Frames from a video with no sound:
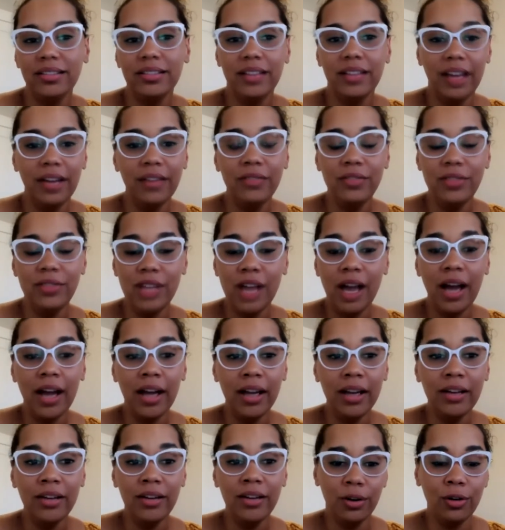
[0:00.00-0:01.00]
have
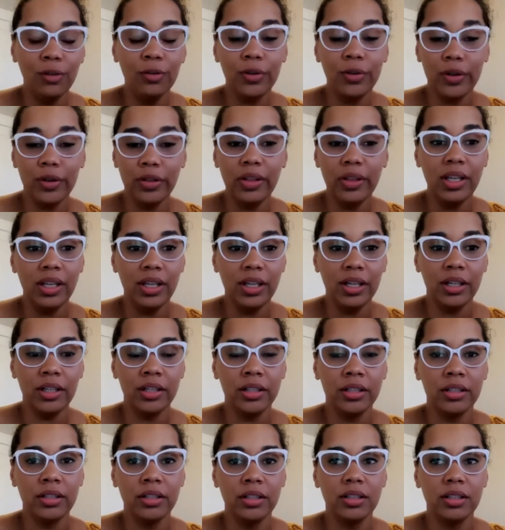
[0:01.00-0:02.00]
done over the
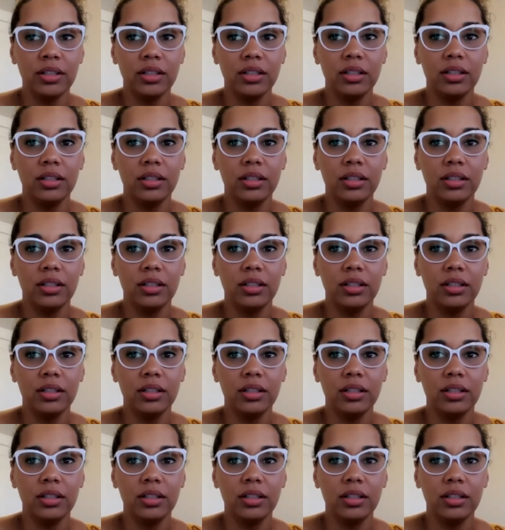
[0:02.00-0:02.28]
years